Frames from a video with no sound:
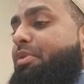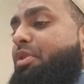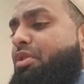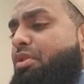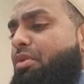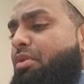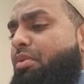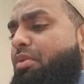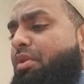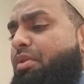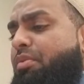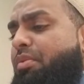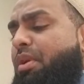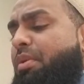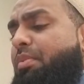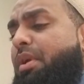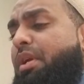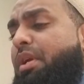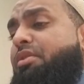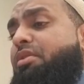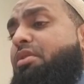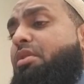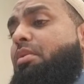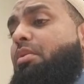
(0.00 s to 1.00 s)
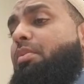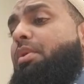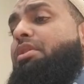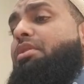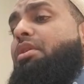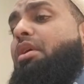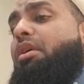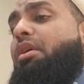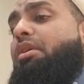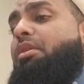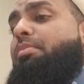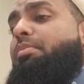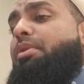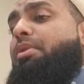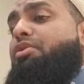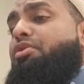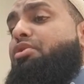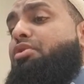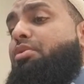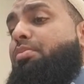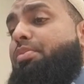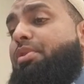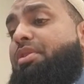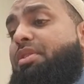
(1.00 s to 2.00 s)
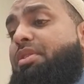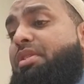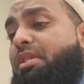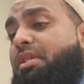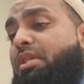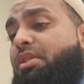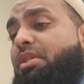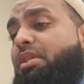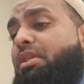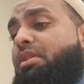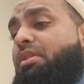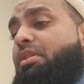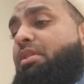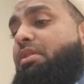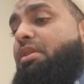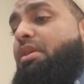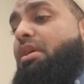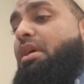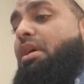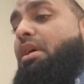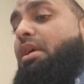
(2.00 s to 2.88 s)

2 or 3 weeks ago, we talked about superstitions,